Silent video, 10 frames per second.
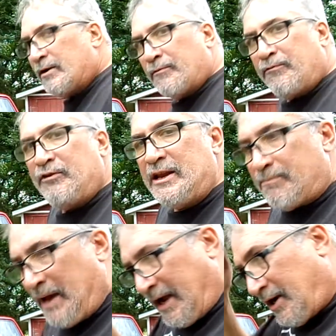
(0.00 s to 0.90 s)
feet
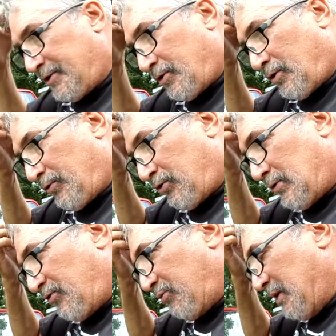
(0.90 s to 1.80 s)
back under her, so
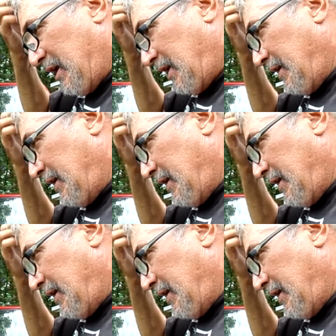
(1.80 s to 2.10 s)
to speak.